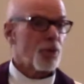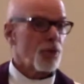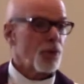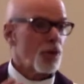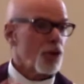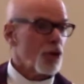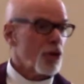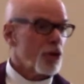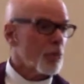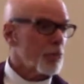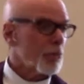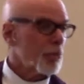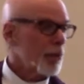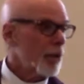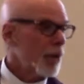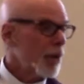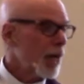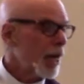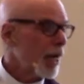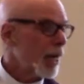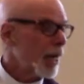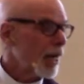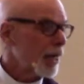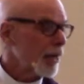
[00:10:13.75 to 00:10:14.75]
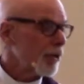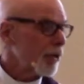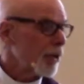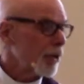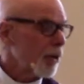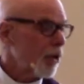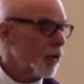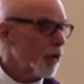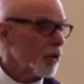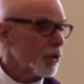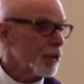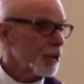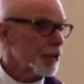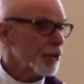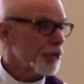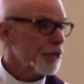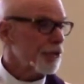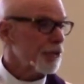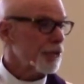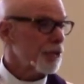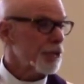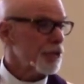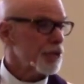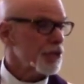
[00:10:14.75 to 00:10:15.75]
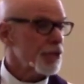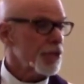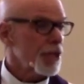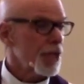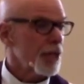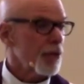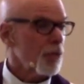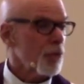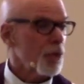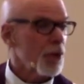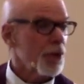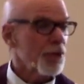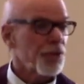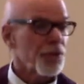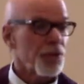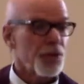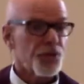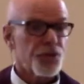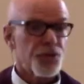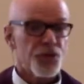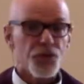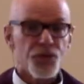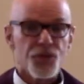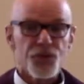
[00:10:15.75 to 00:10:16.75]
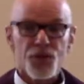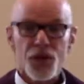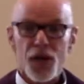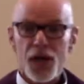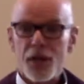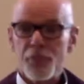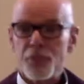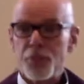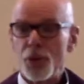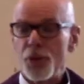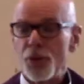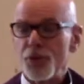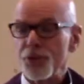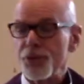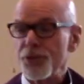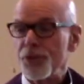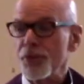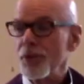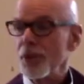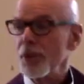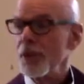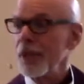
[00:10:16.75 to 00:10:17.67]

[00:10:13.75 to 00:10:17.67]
room on Holy Thursday with his disciples